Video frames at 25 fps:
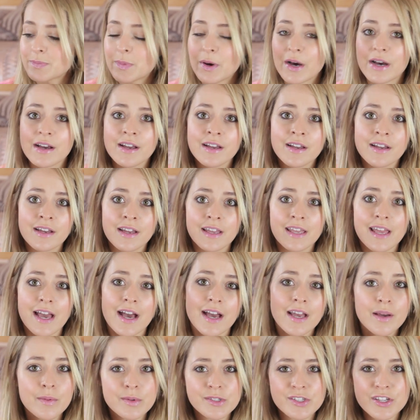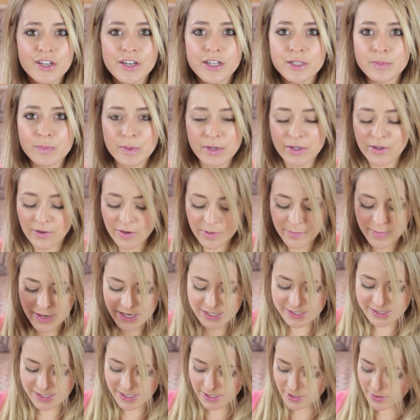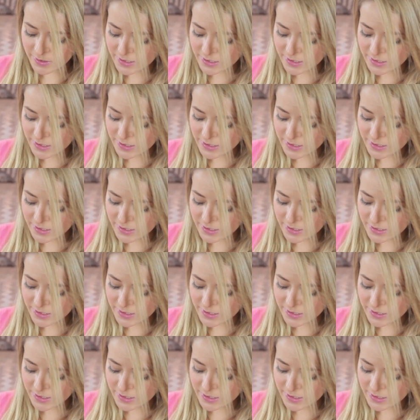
But yeah, it was good, but not amazing.